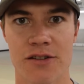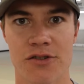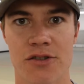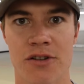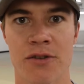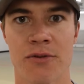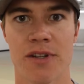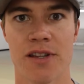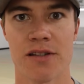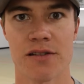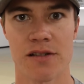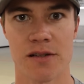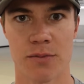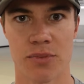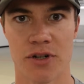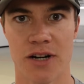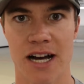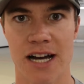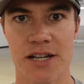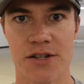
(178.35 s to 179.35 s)
and shooting with the
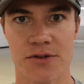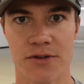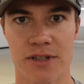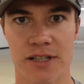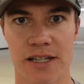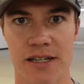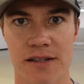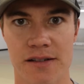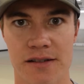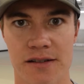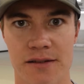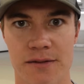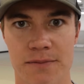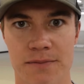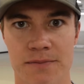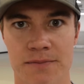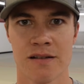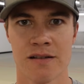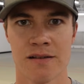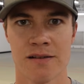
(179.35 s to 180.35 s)
surprise release.
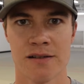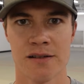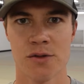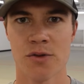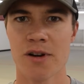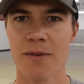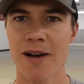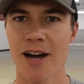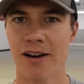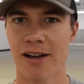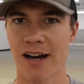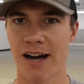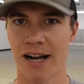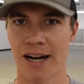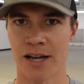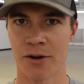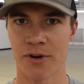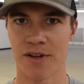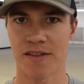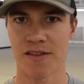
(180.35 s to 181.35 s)
So what about
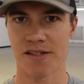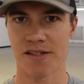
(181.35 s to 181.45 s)
hunting with